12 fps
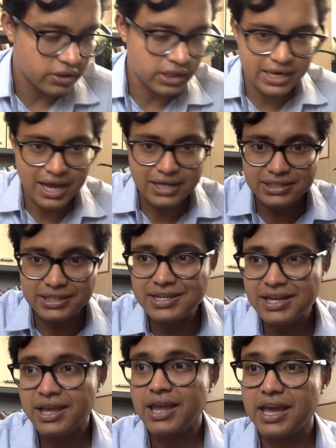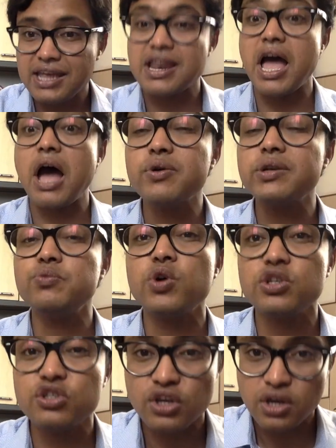enacted, and how it
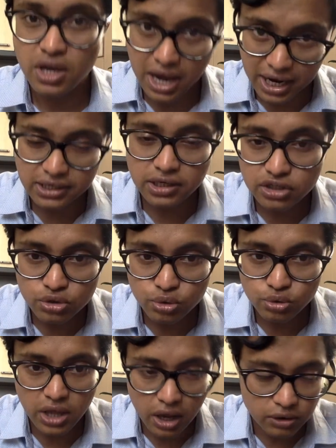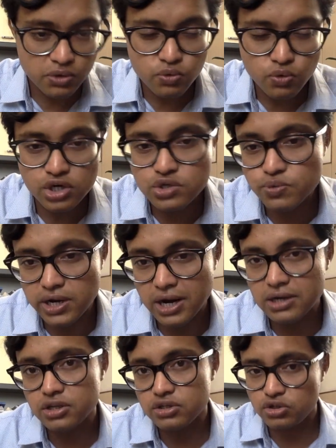was understood, how the words were
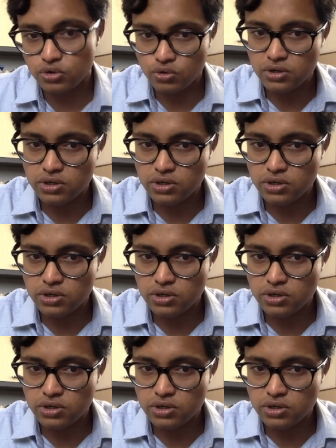understood